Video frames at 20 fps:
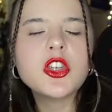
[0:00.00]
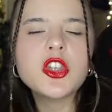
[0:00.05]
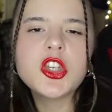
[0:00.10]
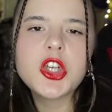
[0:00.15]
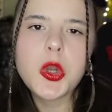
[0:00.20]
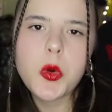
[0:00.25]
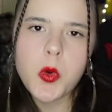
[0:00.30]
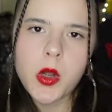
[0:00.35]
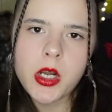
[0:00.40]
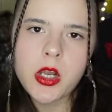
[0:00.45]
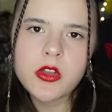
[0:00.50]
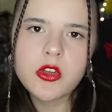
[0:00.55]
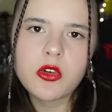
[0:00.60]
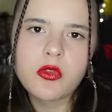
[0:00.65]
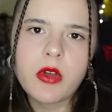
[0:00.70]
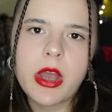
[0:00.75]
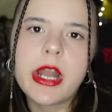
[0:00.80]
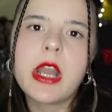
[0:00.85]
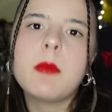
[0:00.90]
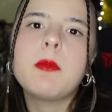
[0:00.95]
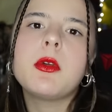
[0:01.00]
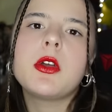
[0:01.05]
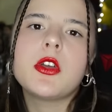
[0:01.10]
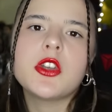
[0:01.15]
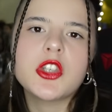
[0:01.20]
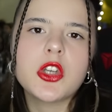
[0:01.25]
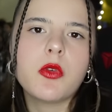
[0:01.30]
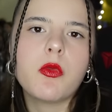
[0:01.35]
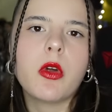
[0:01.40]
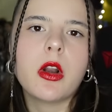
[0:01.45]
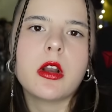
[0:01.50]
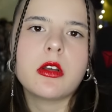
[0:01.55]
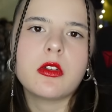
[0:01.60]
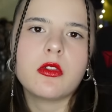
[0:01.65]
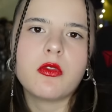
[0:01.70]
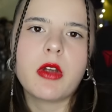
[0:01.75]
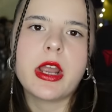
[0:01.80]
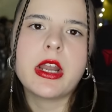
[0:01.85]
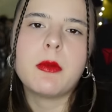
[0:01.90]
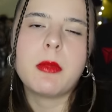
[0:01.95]
She wanted to write it because she wanted to
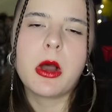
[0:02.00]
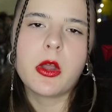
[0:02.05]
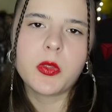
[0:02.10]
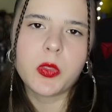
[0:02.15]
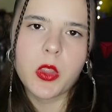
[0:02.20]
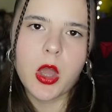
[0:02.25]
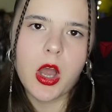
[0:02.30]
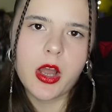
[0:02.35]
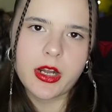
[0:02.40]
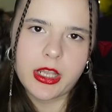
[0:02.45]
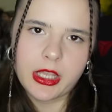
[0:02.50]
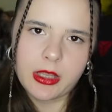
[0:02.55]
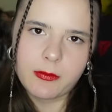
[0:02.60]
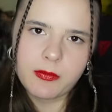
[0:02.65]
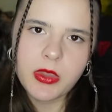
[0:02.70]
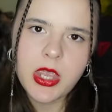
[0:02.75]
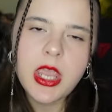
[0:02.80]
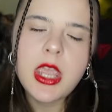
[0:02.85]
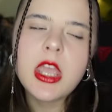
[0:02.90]
write about nodding.